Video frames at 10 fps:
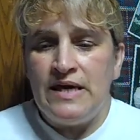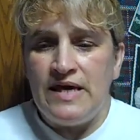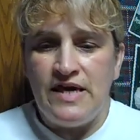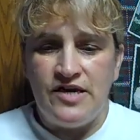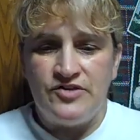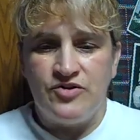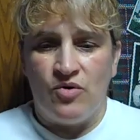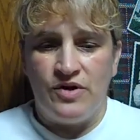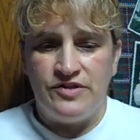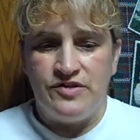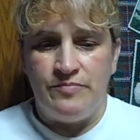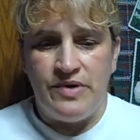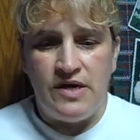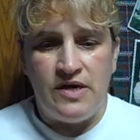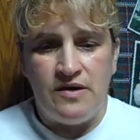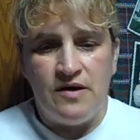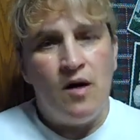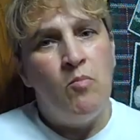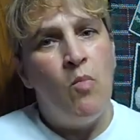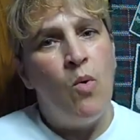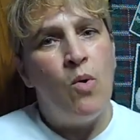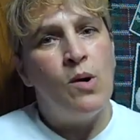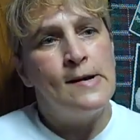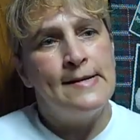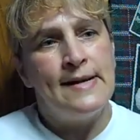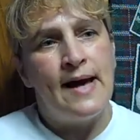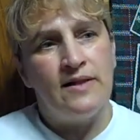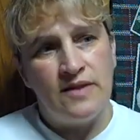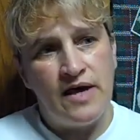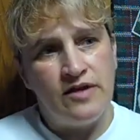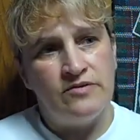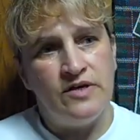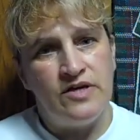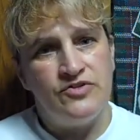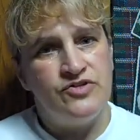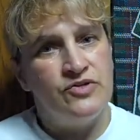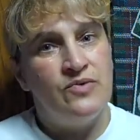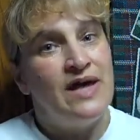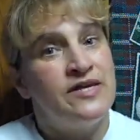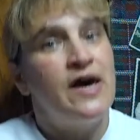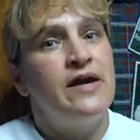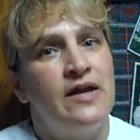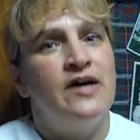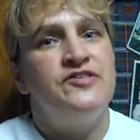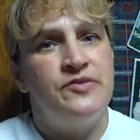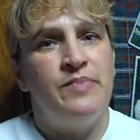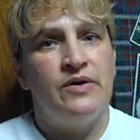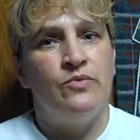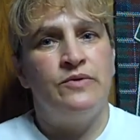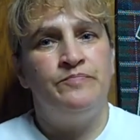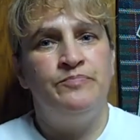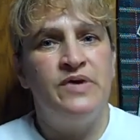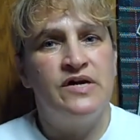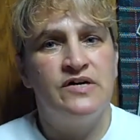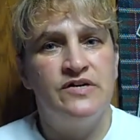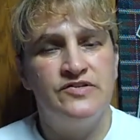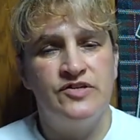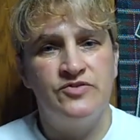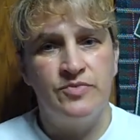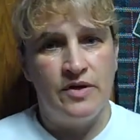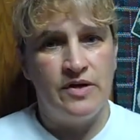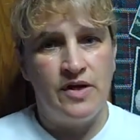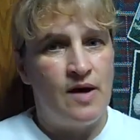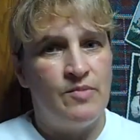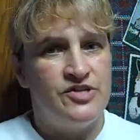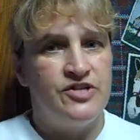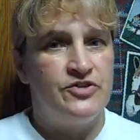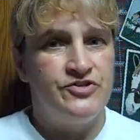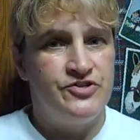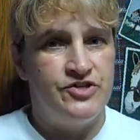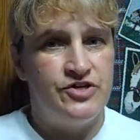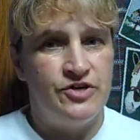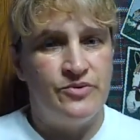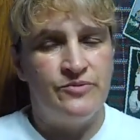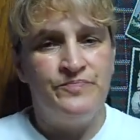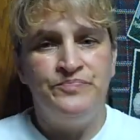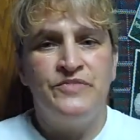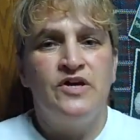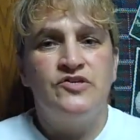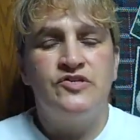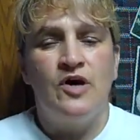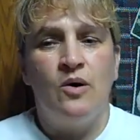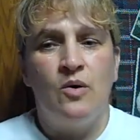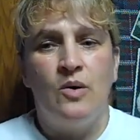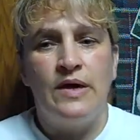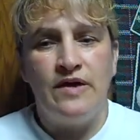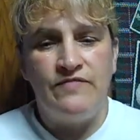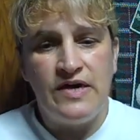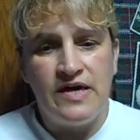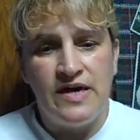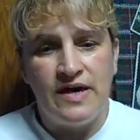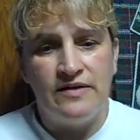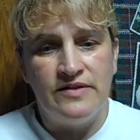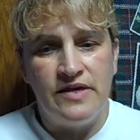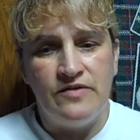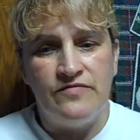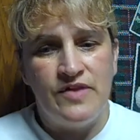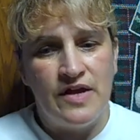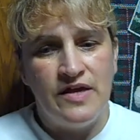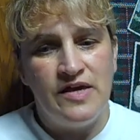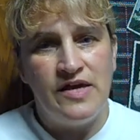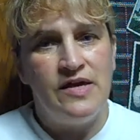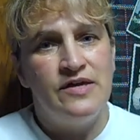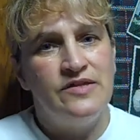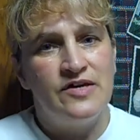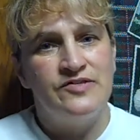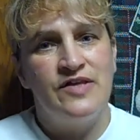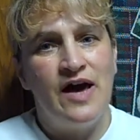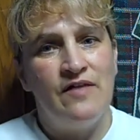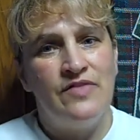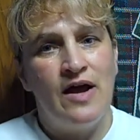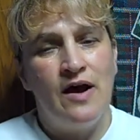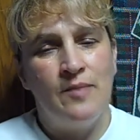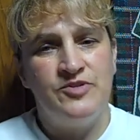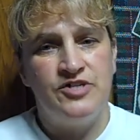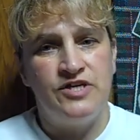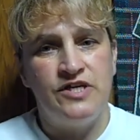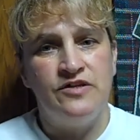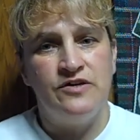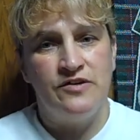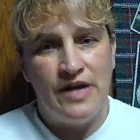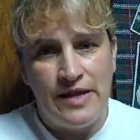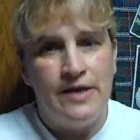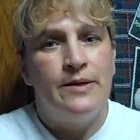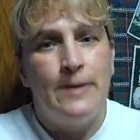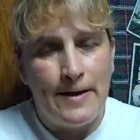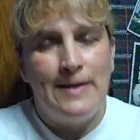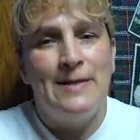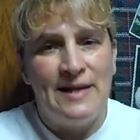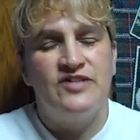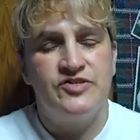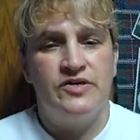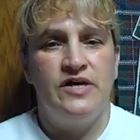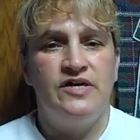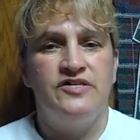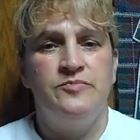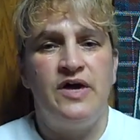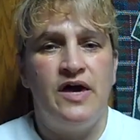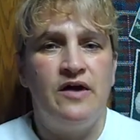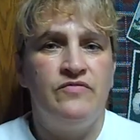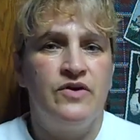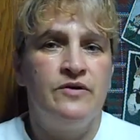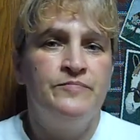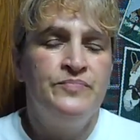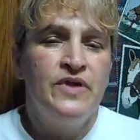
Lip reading: he's going to be more likely to antagonize the big one because there's really not much else to do. So if he can't leave, then he doesn't have that option either, and it'll escalate his behavior.